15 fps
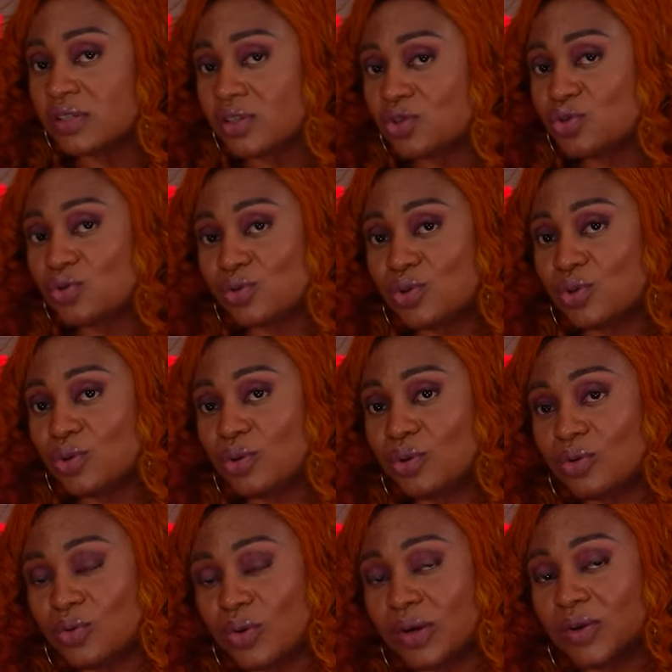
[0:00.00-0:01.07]
the studio
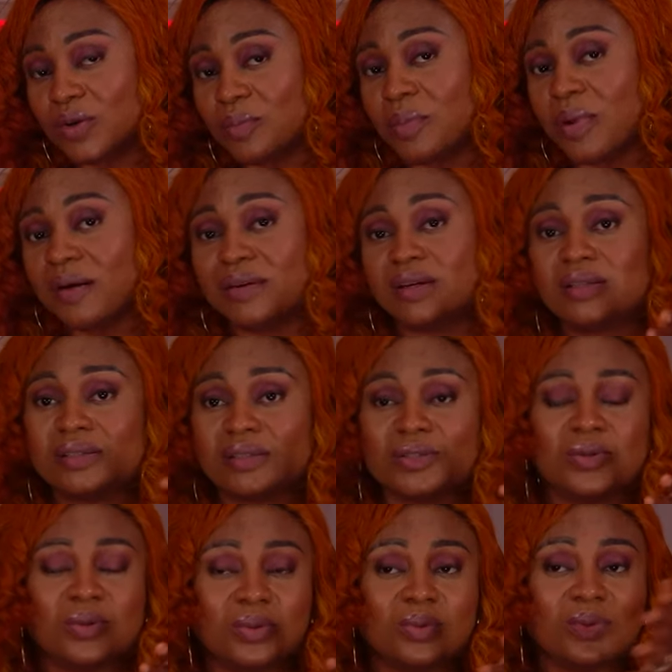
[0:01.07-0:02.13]
who are not married, you
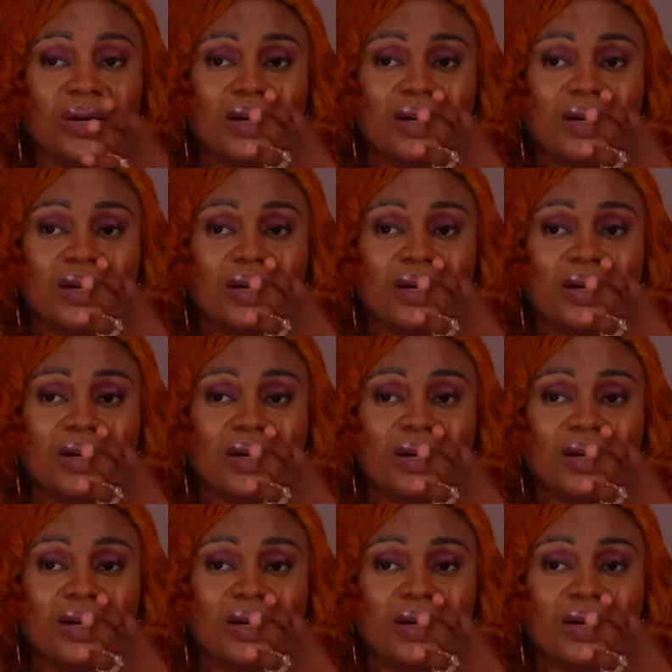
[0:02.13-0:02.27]
know,